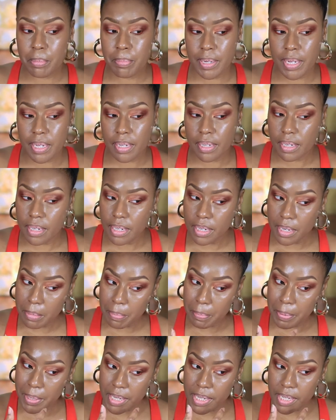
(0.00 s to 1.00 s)
but it
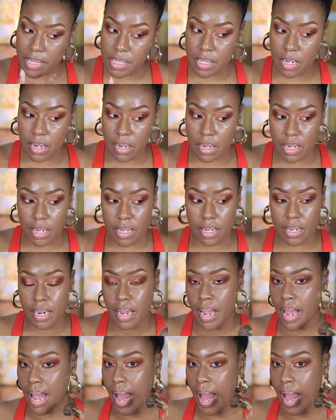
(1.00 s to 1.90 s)
depends on